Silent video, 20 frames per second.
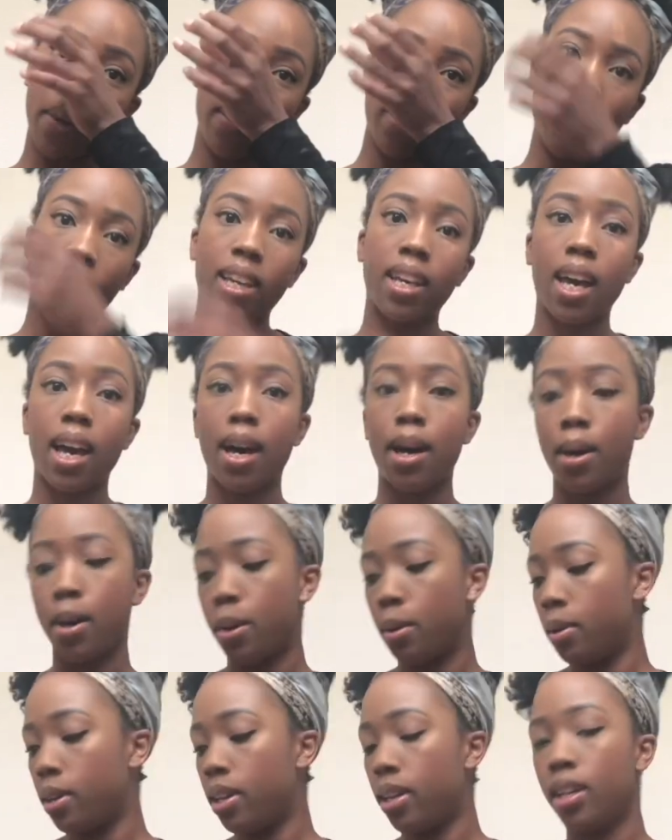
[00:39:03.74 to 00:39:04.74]
don't like
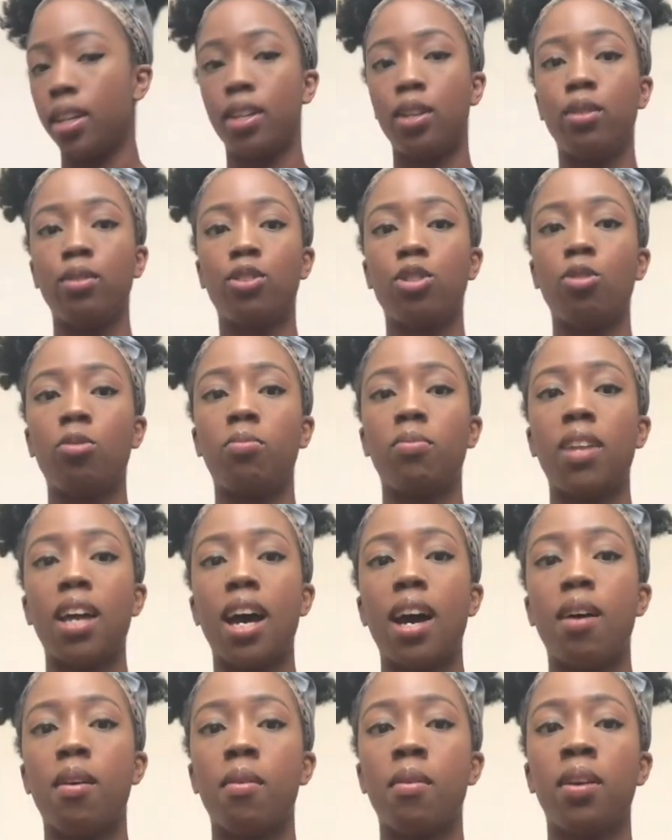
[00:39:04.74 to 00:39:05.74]
how YouTube
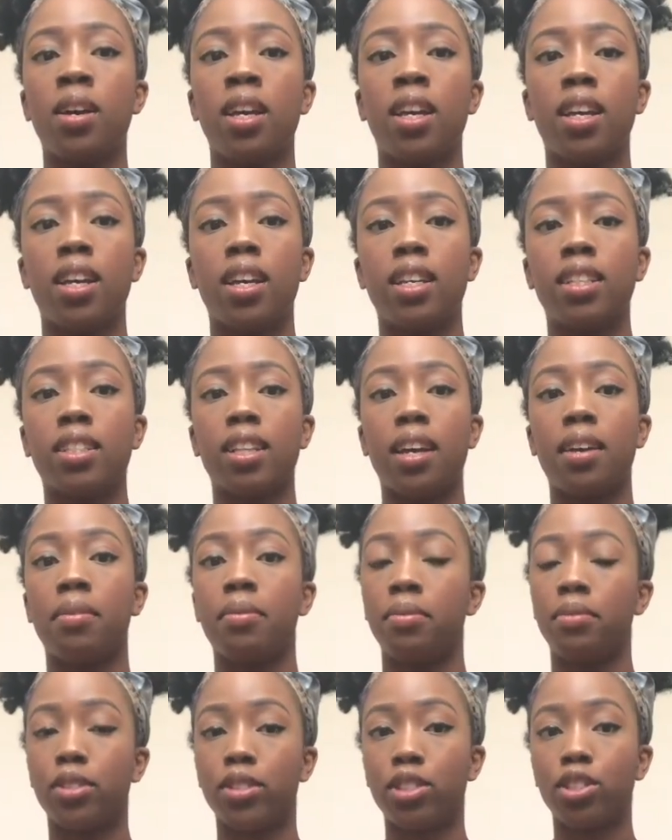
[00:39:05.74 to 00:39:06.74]
now is
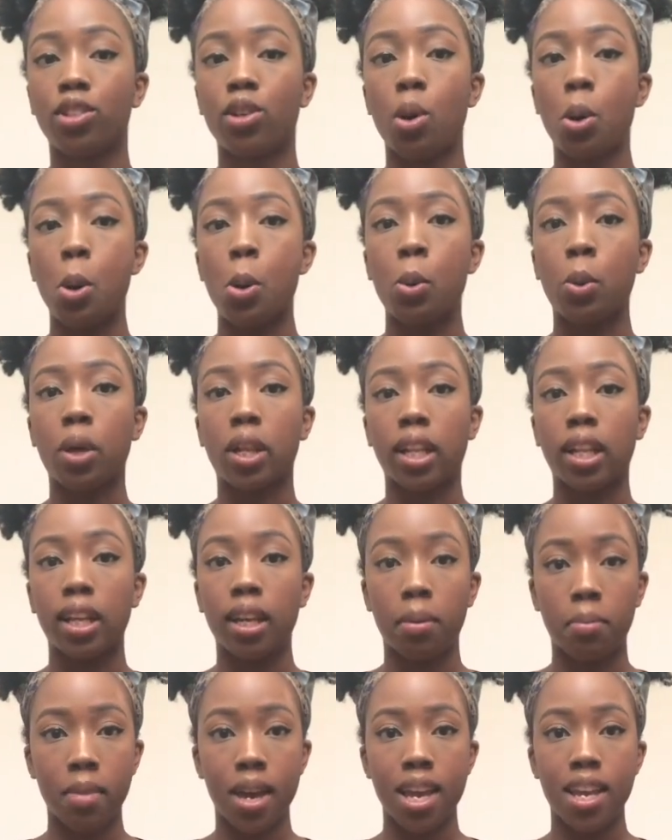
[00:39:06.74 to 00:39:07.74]
like so
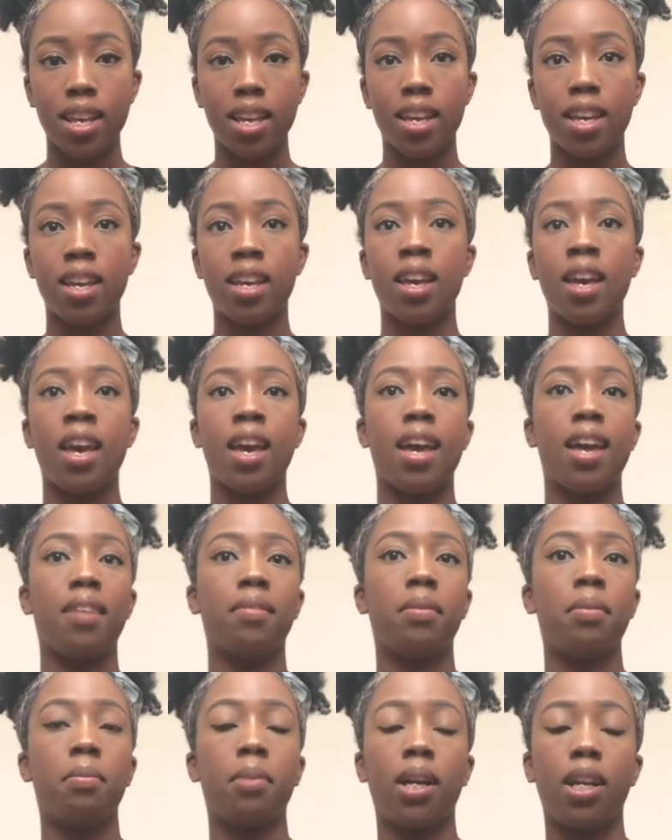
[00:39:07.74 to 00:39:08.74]
clickbaity.
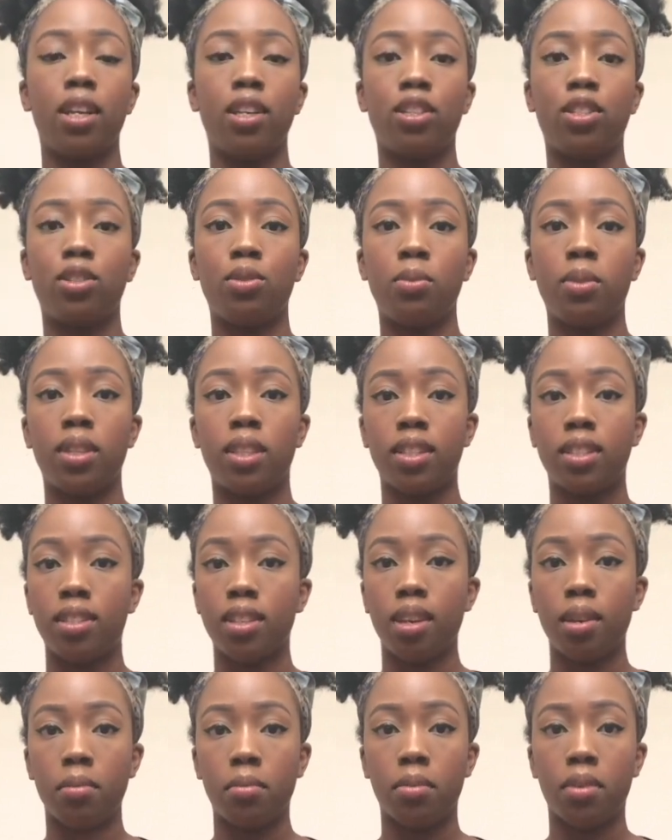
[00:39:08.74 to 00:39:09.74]
Everybody's doing the
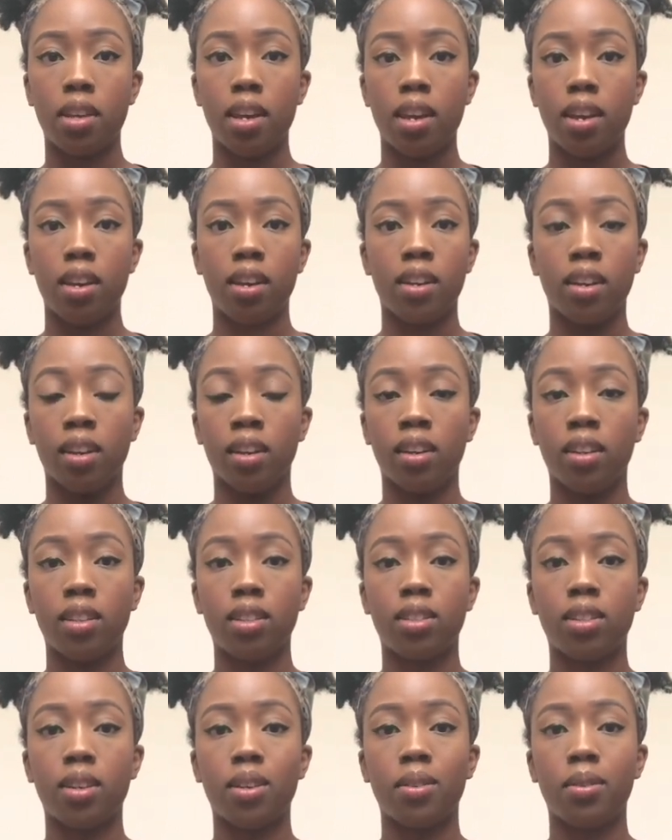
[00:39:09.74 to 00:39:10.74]
same thing.
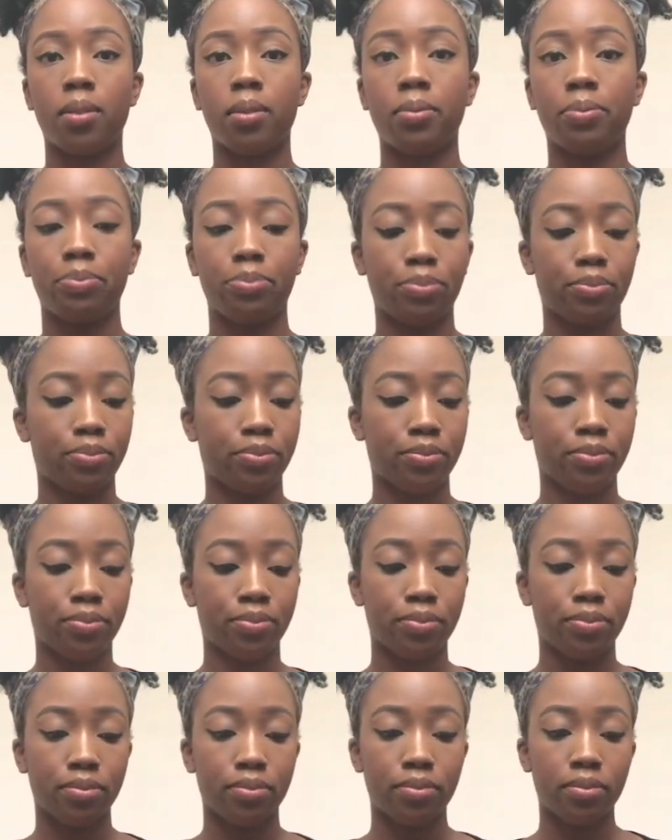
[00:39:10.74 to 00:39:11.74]
So
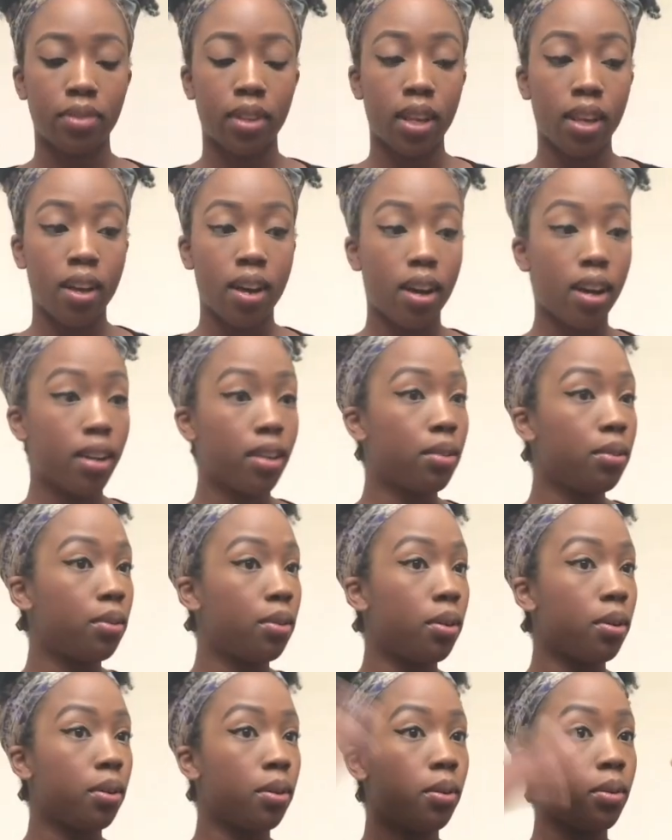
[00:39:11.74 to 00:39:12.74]
I don't
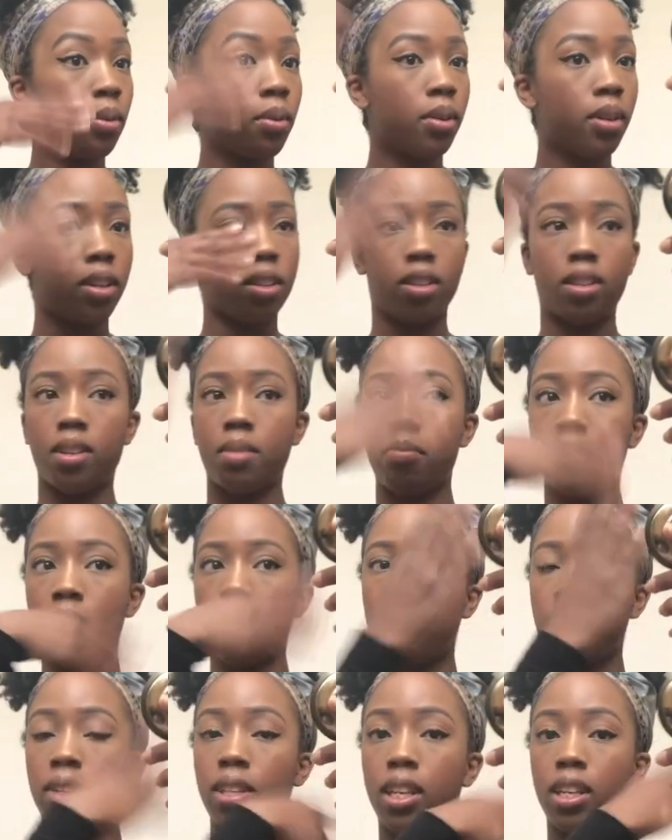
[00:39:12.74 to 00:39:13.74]
know. I'm
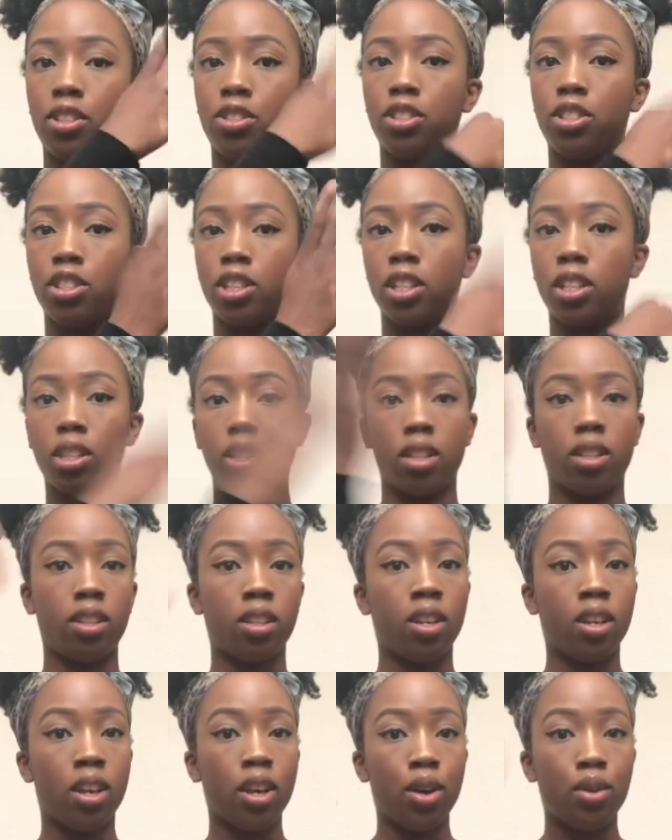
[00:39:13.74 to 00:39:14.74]
not really interested in
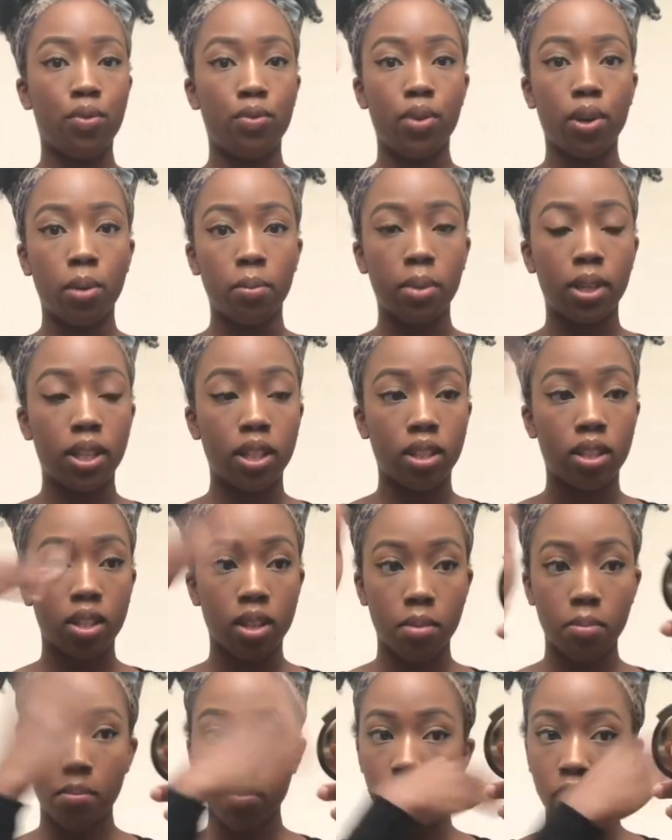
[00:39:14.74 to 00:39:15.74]
filming
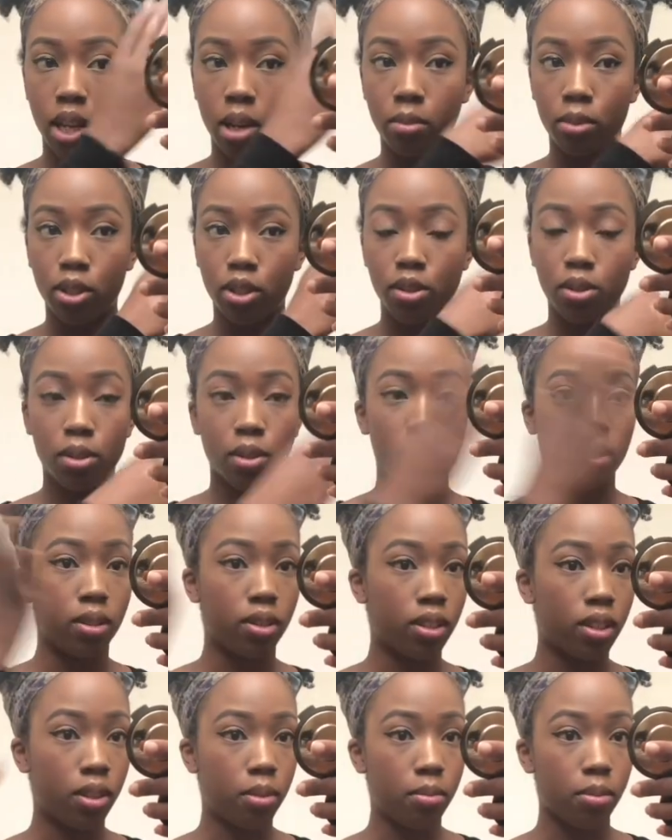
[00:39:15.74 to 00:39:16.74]
makeup
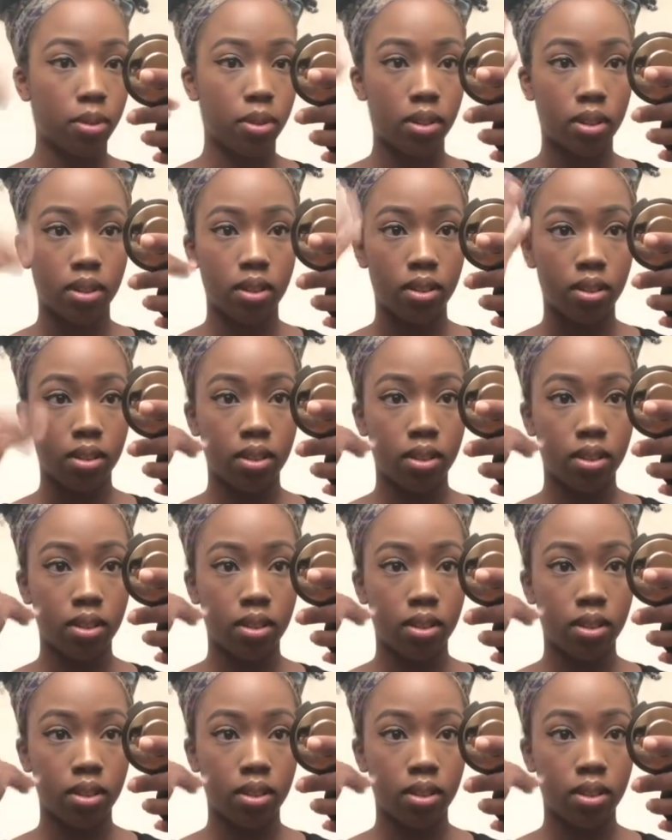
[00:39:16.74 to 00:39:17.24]
tutorials anymore.